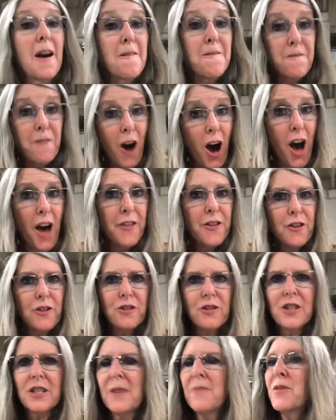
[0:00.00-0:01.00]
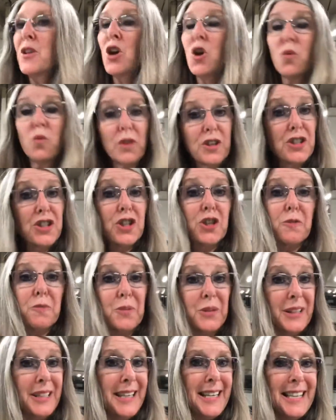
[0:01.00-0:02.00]
Fathers, would you
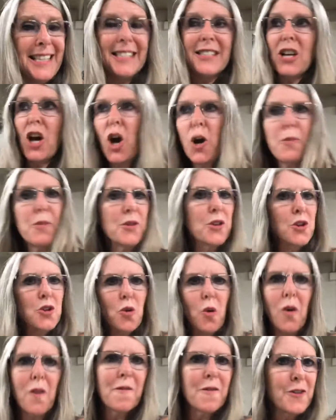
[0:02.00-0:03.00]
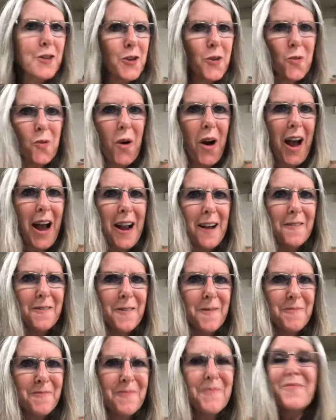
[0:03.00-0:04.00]
please open the door for your wife?
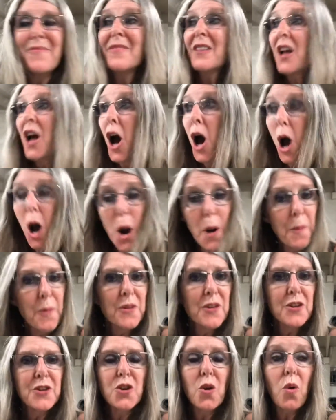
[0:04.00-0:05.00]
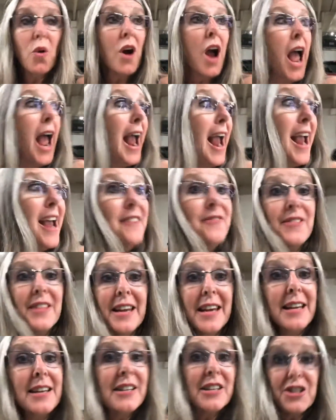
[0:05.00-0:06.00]
Open the door. And
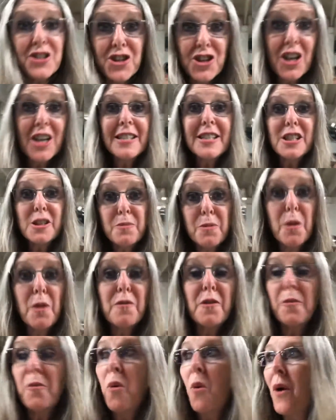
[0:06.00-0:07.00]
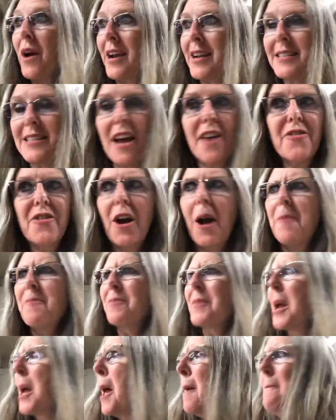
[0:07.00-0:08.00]
then just to prove the point, because I thought
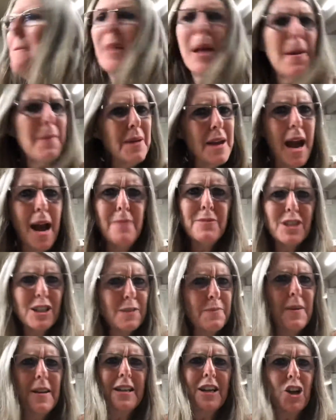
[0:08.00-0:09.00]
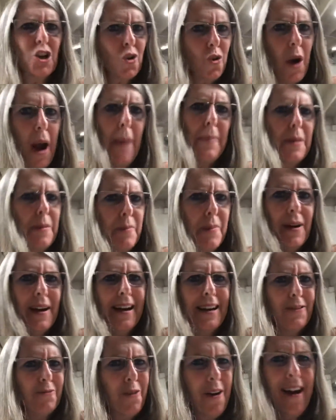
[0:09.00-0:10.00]
maybe I'm just being a gripey
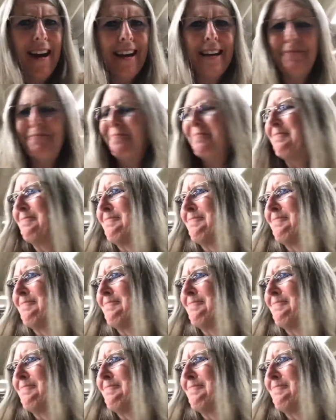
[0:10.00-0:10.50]
butt, right?